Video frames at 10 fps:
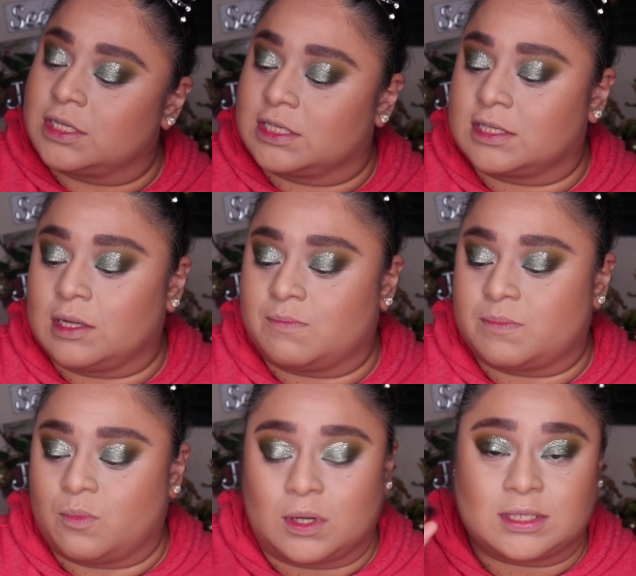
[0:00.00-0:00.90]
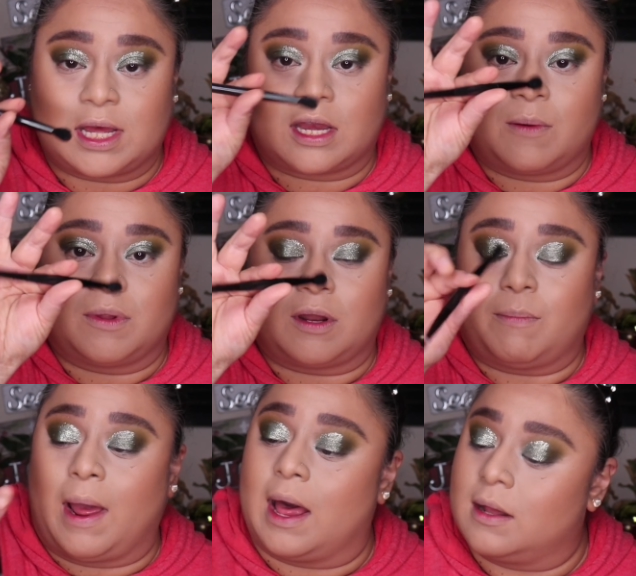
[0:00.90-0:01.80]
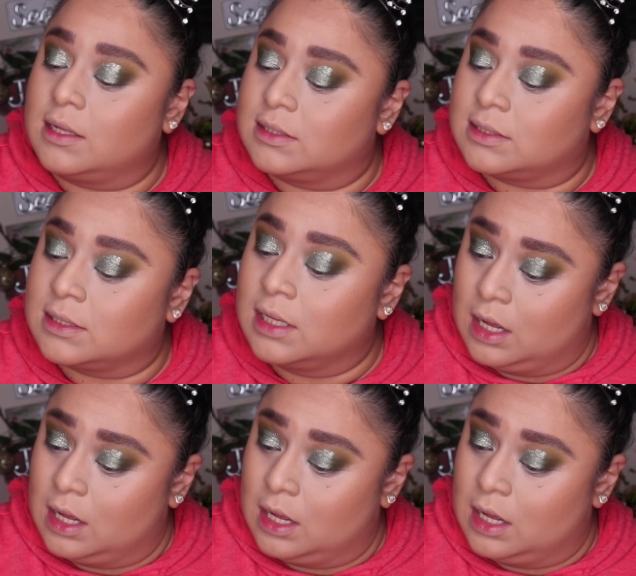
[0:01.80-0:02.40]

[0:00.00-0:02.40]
This is the ones that come in their palettes.